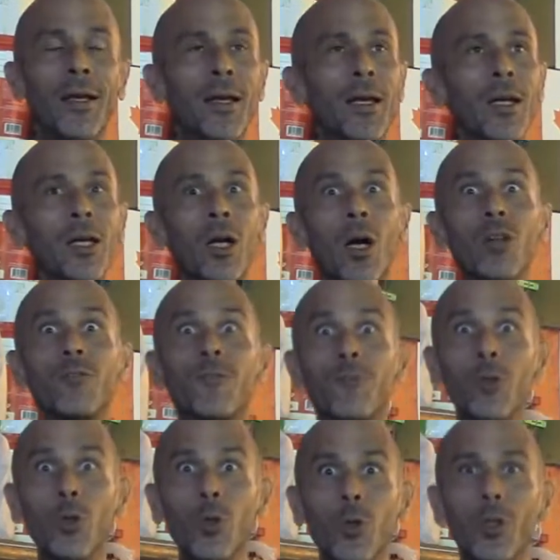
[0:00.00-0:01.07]
called
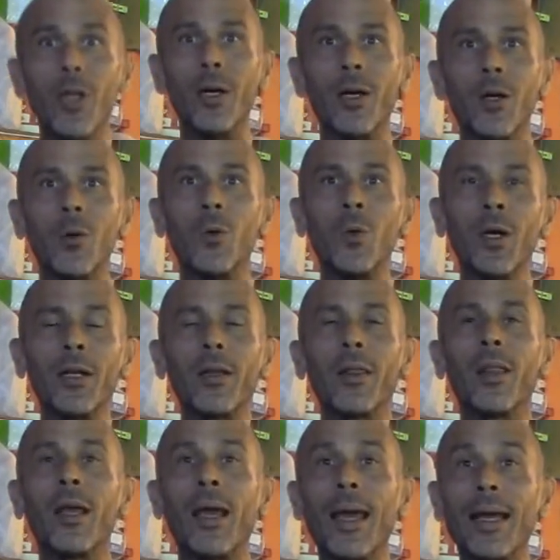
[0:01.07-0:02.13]
Food, What
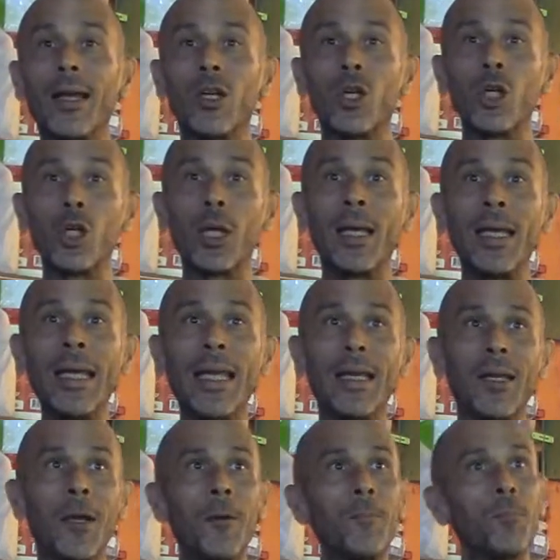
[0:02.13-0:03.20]
the Heck Should I Eat?
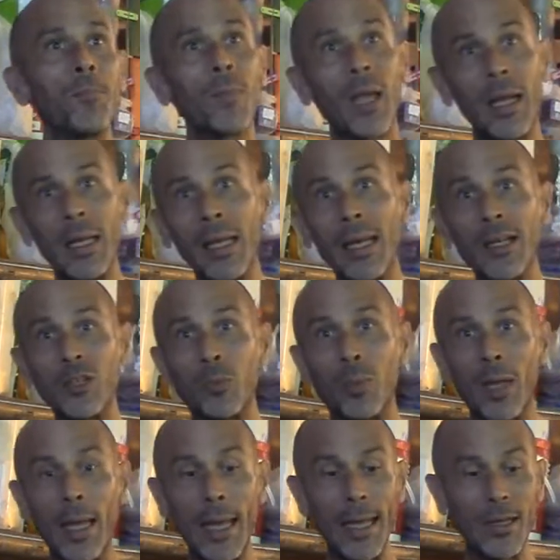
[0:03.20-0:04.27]
And he
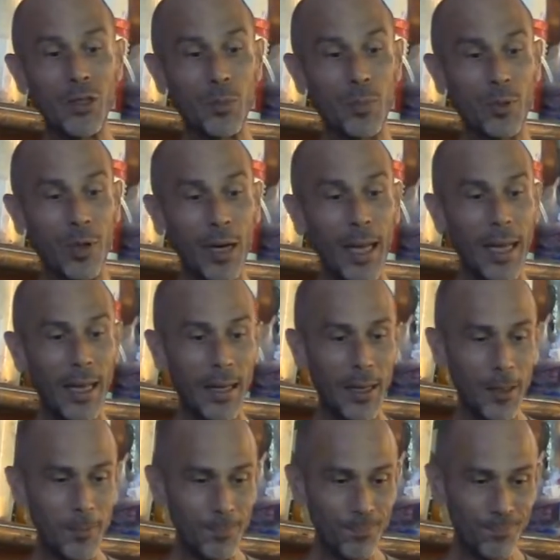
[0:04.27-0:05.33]
explains
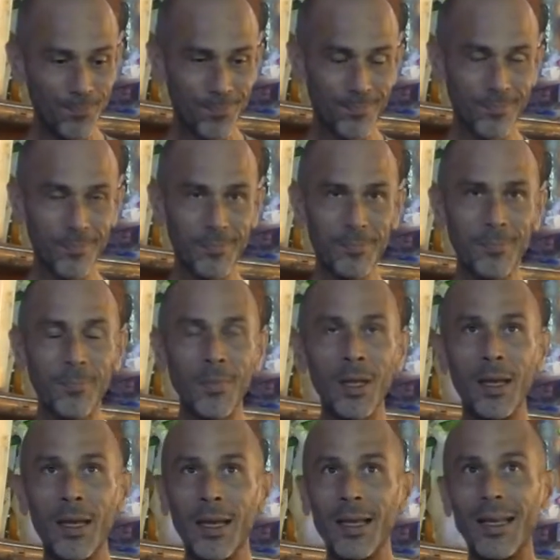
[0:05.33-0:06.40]
bread
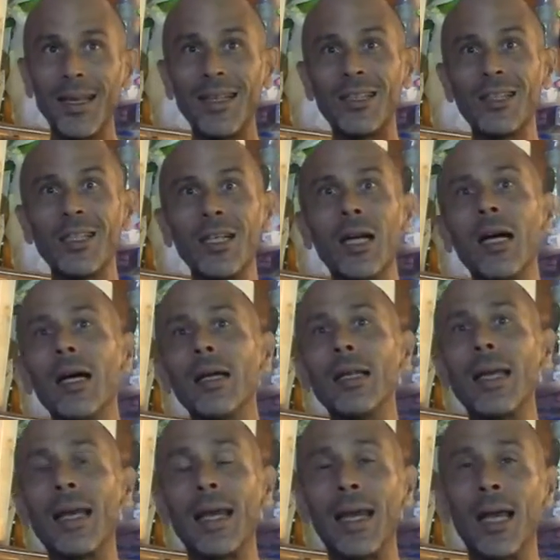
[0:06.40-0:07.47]
is not
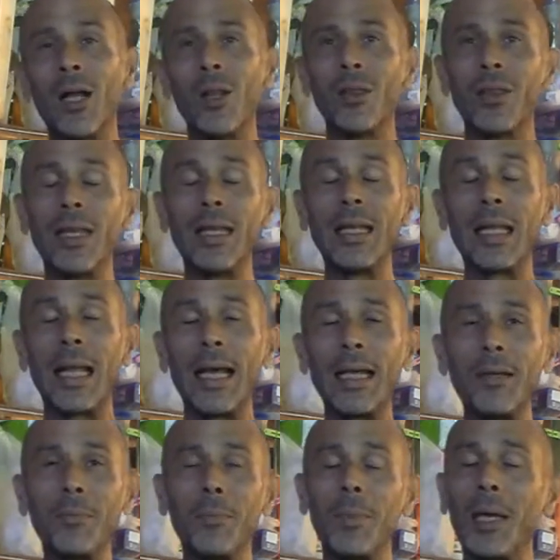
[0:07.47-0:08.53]
healthy
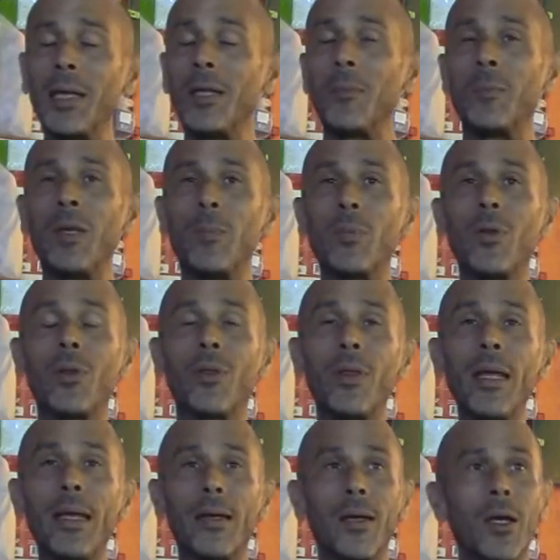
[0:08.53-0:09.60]
like many people
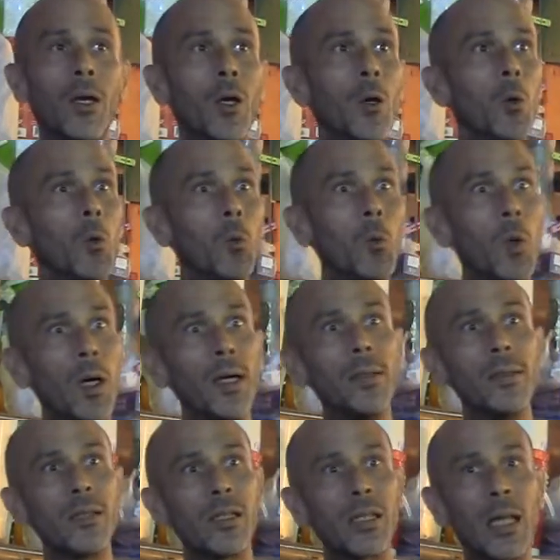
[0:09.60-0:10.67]
think.
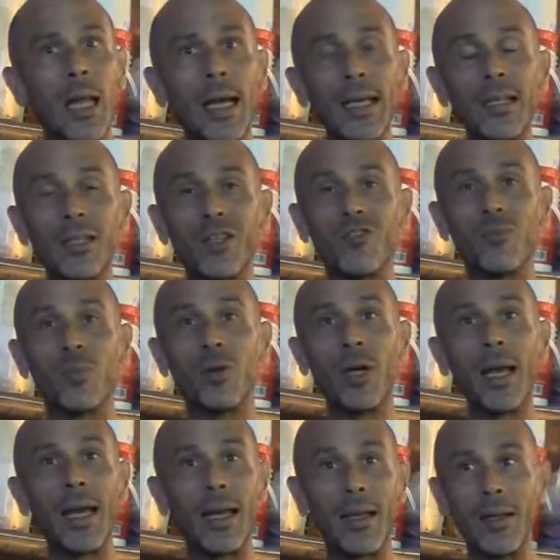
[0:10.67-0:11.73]
One slice of
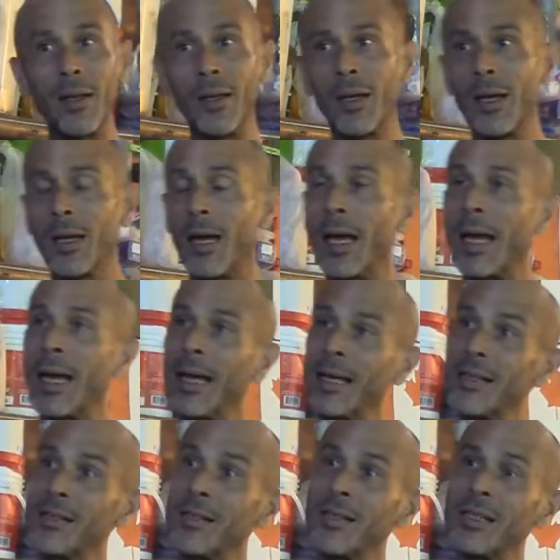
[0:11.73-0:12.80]
bread
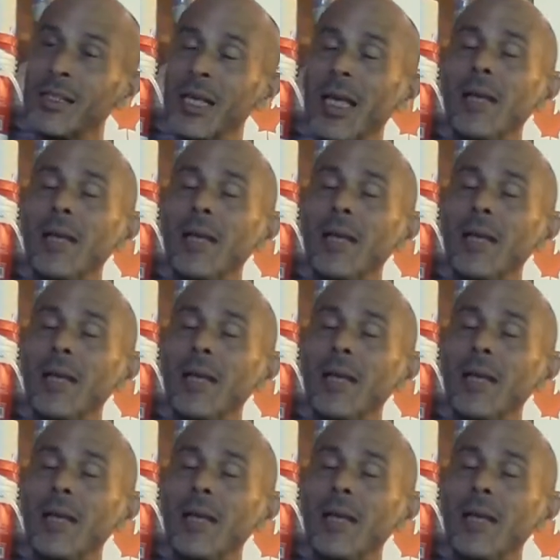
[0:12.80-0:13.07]
has the same